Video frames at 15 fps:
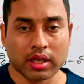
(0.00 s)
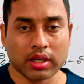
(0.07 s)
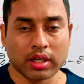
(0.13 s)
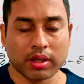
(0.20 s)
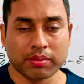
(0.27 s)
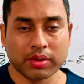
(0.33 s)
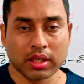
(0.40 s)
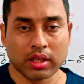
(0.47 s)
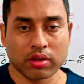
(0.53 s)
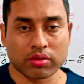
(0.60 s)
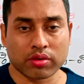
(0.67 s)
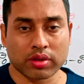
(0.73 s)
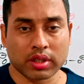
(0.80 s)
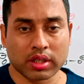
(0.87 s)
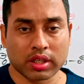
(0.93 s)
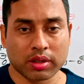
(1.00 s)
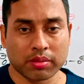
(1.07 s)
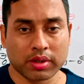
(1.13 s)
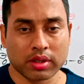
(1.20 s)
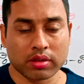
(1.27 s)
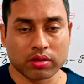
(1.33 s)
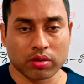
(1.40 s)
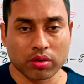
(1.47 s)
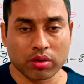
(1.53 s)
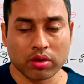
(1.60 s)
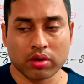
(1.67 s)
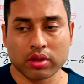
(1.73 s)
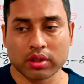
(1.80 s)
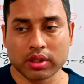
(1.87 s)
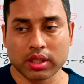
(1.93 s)
and if the electronegativity is
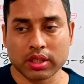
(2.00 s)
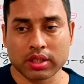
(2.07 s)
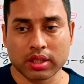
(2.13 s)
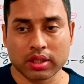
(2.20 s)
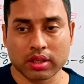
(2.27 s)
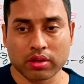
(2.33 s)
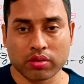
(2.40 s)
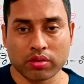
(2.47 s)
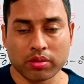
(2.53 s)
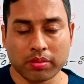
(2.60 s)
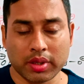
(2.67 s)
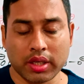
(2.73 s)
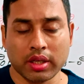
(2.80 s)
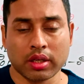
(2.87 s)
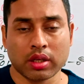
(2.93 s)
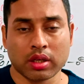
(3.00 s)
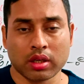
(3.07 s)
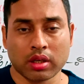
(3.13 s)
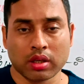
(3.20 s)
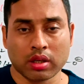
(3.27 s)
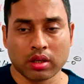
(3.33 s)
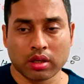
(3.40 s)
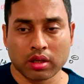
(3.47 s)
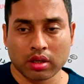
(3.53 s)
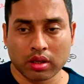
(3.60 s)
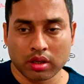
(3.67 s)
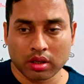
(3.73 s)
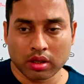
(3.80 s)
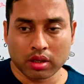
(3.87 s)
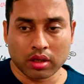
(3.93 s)
low, that center will be
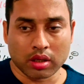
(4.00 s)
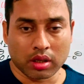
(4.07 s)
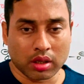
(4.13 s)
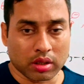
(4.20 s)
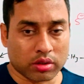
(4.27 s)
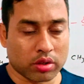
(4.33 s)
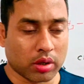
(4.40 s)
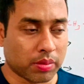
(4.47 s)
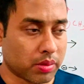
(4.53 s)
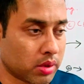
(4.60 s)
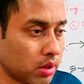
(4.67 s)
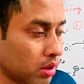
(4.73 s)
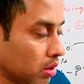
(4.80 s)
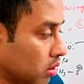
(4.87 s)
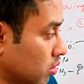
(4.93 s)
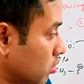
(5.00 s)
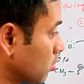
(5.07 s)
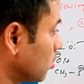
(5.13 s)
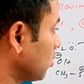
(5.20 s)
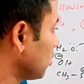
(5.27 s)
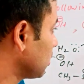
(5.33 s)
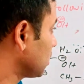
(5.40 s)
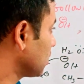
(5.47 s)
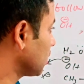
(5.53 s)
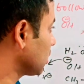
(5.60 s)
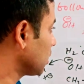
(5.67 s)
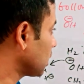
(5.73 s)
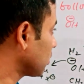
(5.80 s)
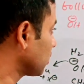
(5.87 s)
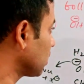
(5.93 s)
soft. So
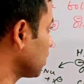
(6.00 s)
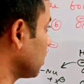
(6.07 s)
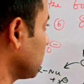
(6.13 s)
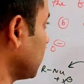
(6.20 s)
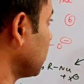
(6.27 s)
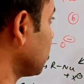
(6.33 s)
now the